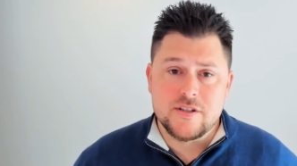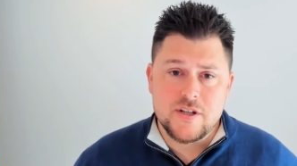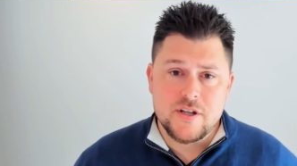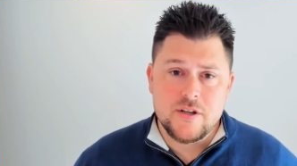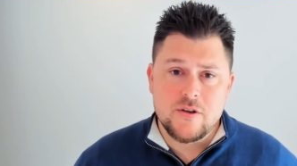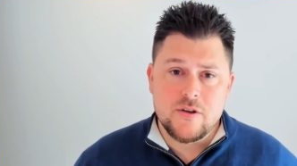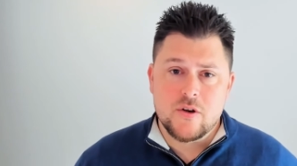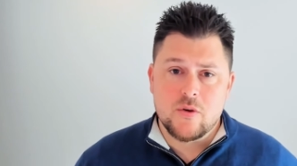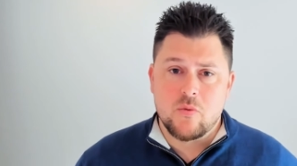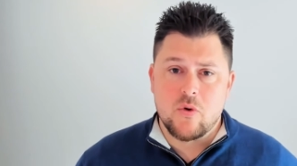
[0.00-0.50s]

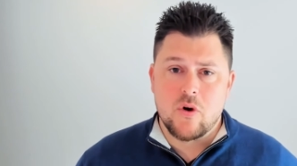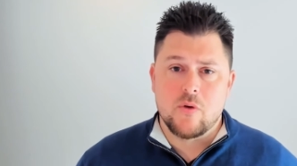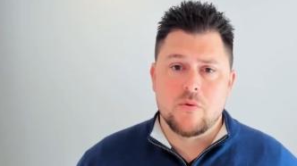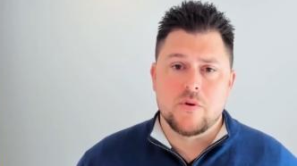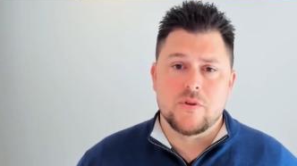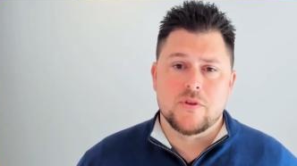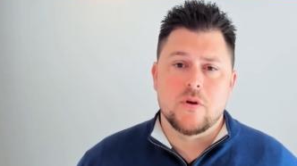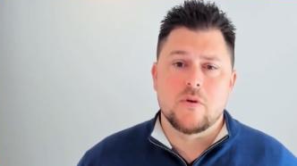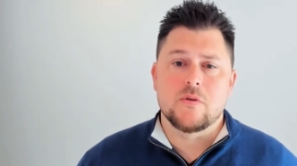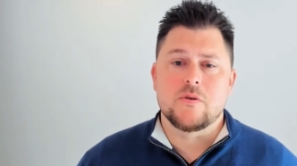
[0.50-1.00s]
continue to work
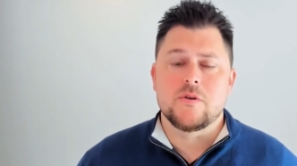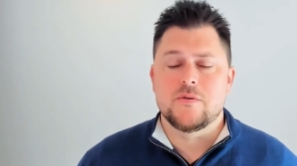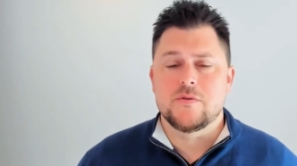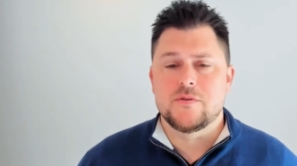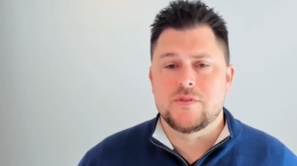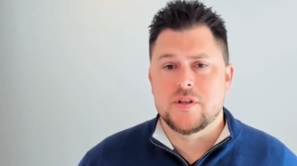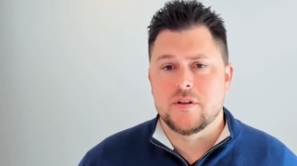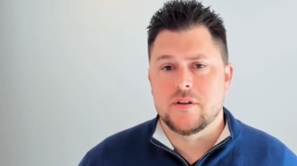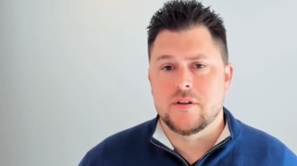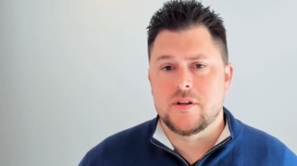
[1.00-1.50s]
with local
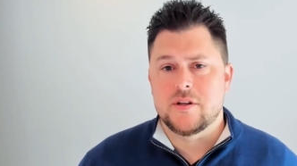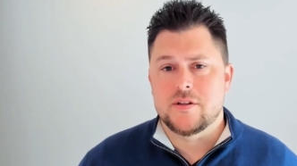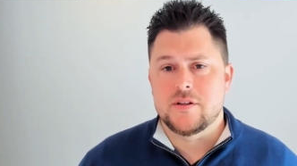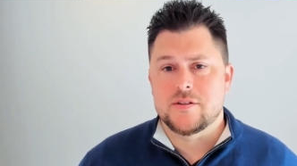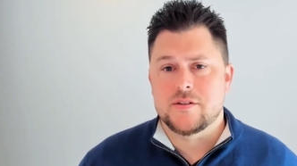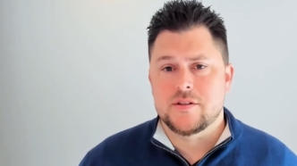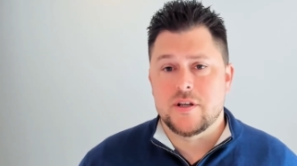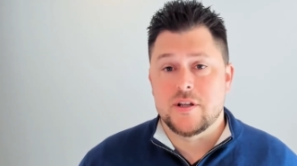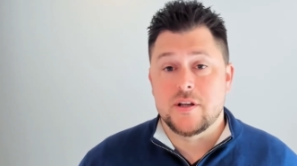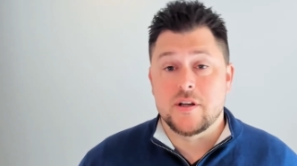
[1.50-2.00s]

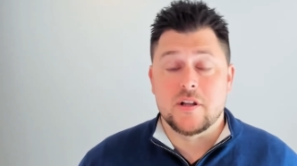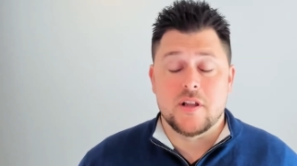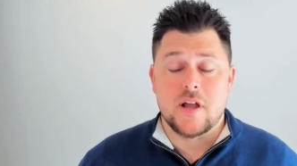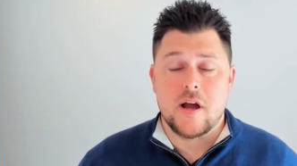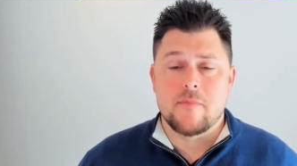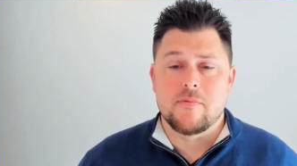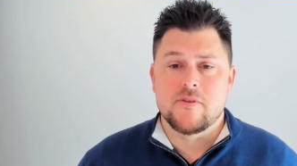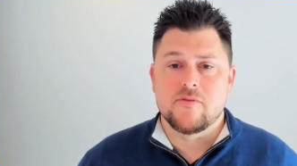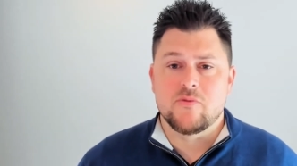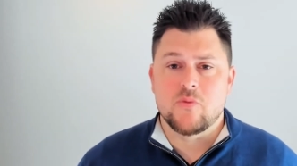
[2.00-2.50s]
utilities in a
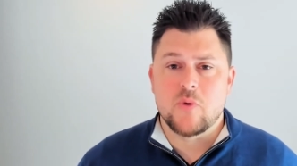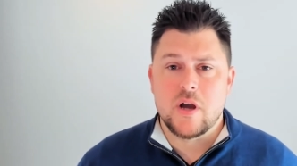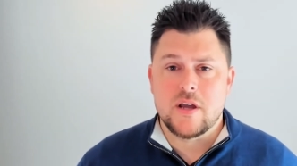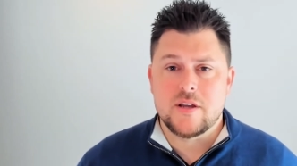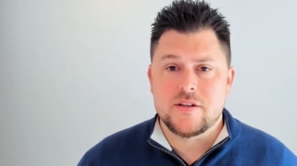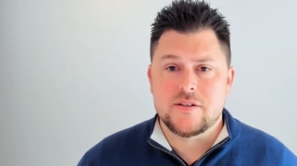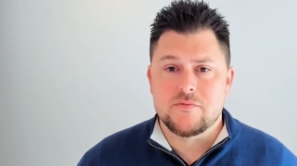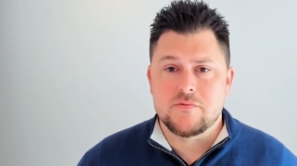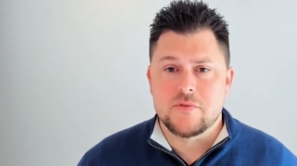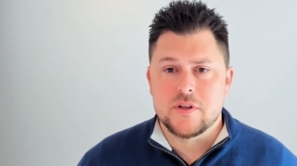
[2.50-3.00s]
collaborative
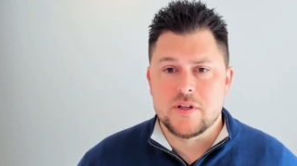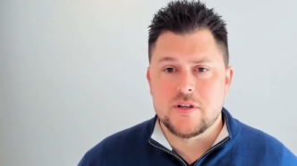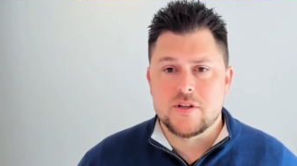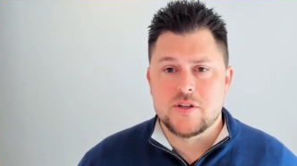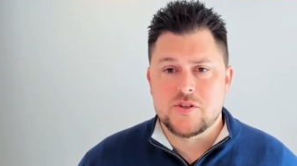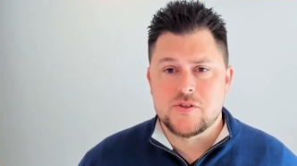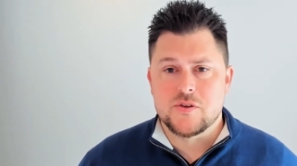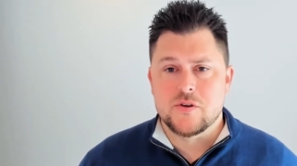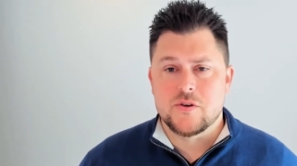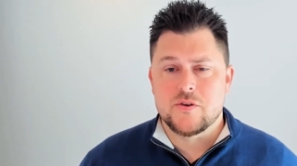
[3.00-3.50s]
way to really
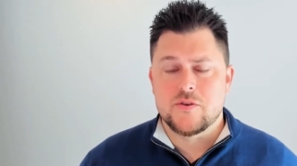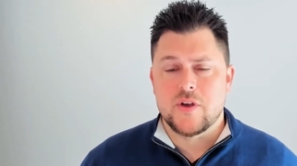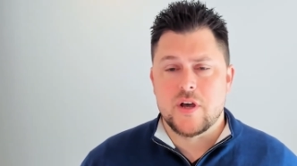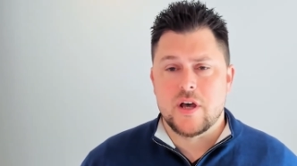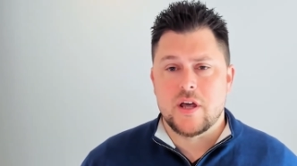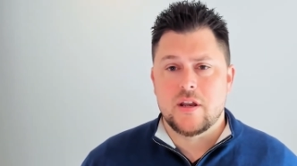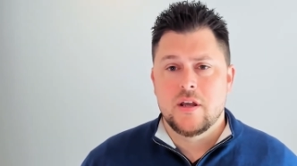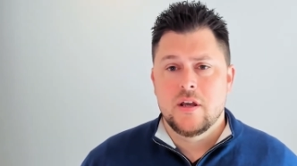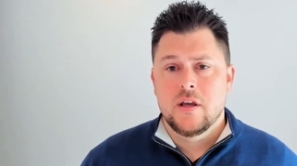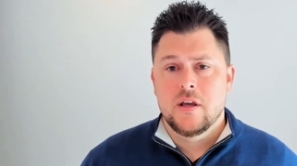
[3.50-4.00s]
ensure
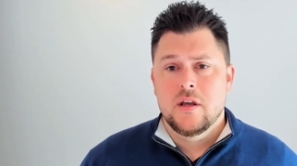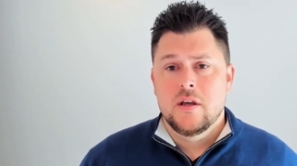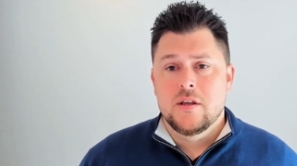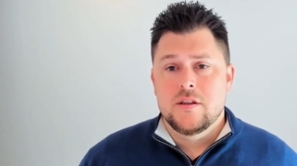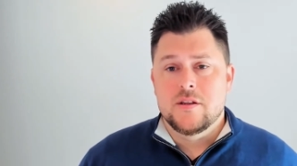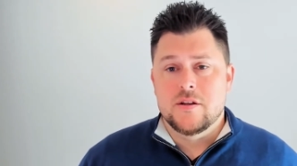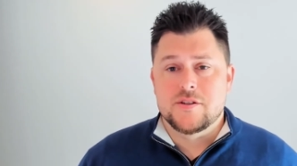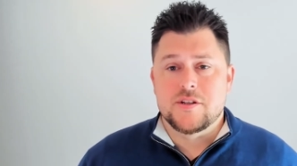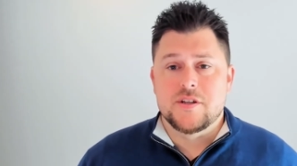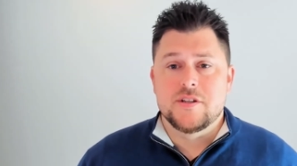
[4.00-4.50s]
that
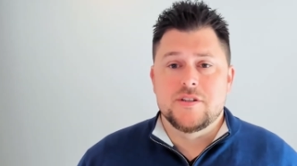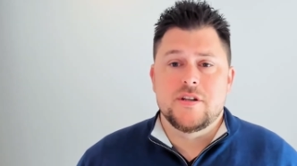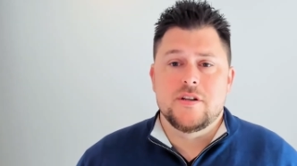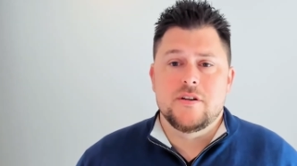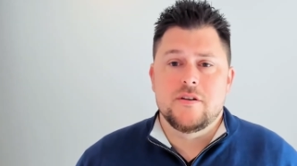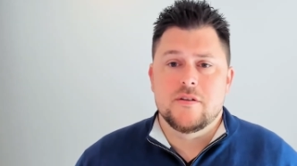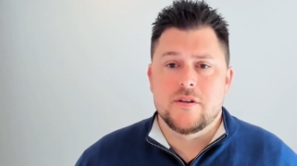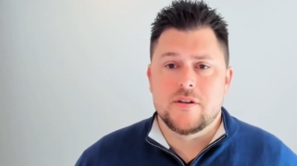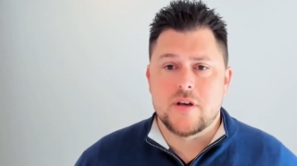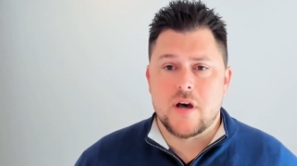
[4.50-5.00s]
there's
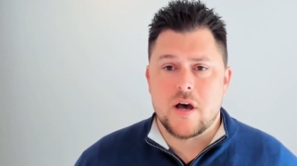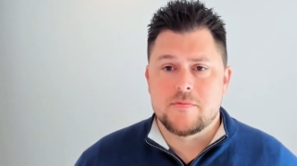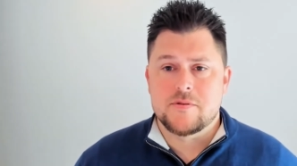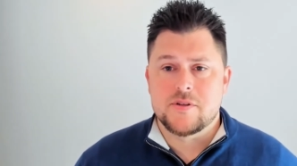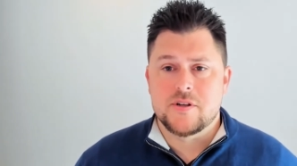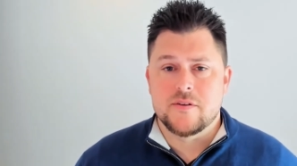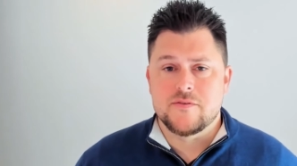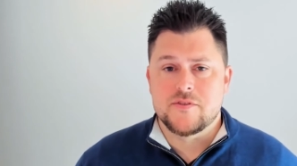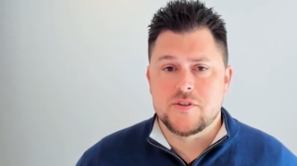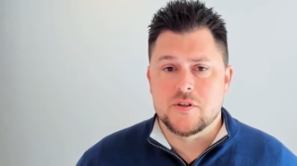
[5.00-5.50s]
continued
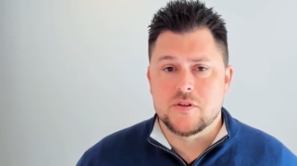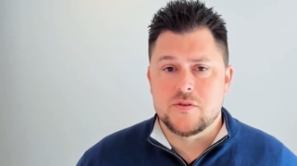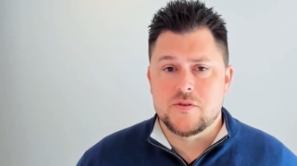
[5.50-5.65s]
adoption of